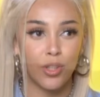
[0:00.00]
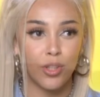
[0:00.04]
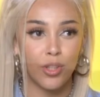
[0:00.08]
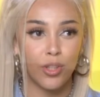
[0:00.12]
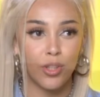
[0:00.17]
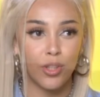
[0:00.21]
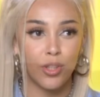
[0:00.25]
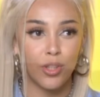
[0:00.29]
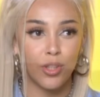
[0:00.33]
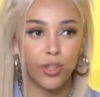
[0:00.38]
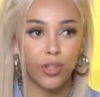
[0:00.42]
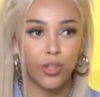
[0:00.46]

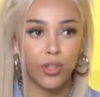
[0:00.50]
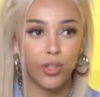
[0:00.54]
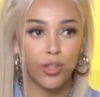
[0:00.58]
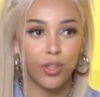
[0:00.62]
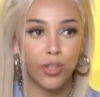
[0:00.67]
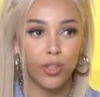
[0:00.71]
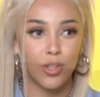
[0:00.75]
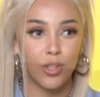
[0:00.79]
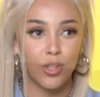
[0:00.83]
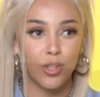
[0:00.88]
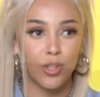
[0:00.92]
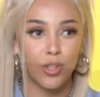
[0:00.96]

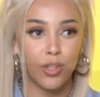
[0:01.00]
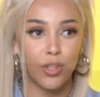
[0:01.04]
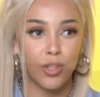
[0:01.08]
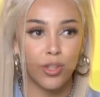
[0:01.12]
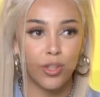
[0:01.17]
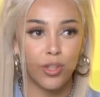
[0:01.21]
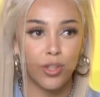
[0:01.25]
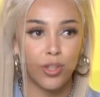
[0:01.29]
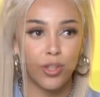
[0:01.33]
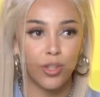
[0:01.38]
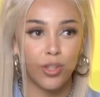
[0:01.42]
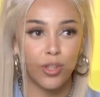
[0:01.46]

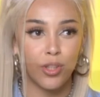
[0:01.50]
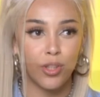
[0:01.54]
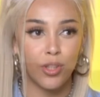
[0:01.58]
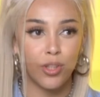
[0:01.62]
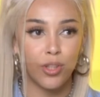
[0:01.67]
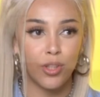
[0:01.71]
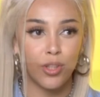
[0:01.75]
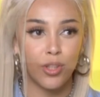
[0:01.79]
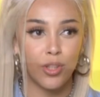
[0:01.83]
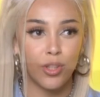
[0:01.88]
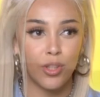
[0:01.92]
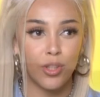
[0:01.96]

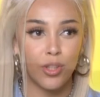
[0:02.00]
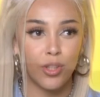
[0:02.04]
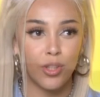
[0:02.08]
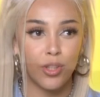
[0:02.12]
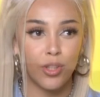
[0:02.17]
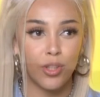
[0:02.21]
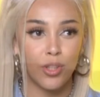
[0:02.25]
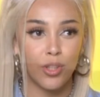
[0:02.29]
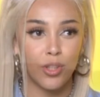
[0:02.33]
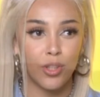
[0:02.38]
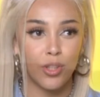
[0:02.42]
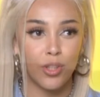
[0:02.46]

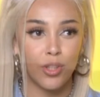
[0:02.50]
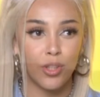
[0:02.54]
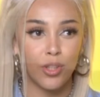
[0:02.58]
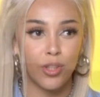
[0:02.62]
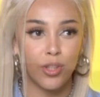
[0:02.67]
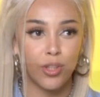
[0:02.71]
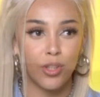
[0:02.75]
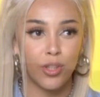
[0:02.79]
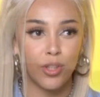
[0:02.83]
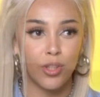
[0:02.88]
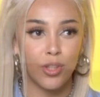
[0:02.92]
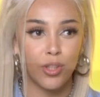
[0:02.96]

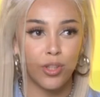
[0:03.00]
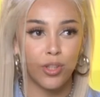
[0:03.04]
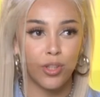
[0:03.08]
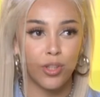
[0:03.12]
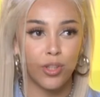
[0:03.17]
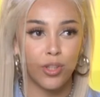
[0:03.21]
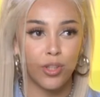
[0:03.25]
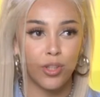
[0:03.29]
This person isn't speaking.